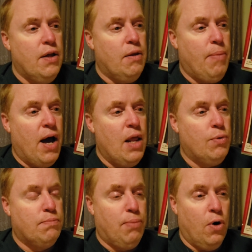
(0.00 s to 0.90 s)
The body
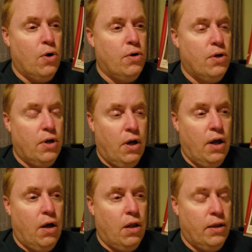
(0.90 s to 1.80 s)
was burned uh,
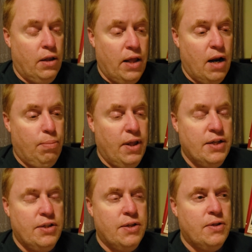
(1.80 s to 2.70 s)
in a lot of
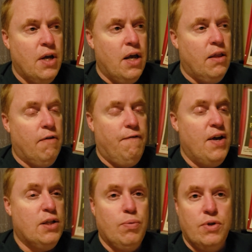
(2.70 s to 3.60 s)
places. The
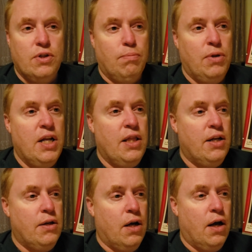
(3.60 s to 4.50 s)
face was
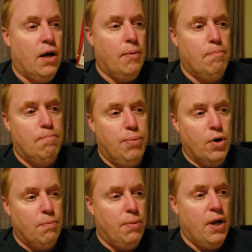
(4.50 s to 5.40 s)
completely uh,
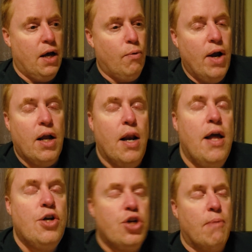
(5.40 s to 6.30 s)
burned beyond
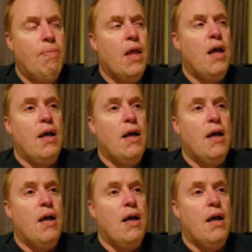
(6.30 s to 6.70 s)
recognition.